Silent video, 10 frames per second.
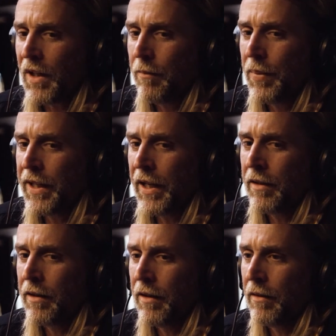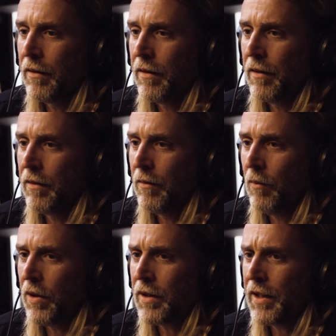But then
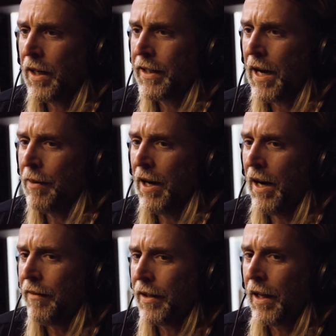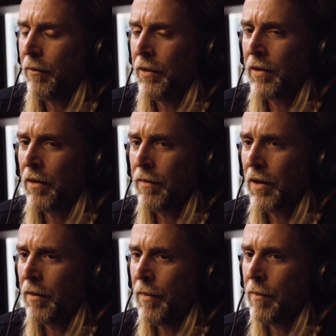what started to happen after that was I
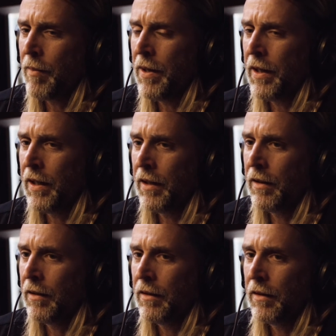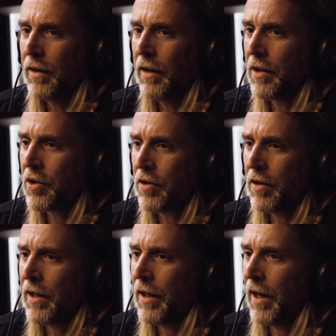remember being in the
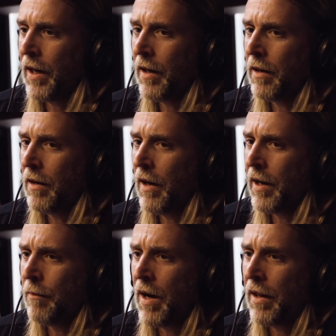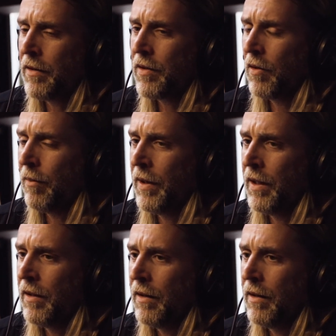street, and I had a mother stop me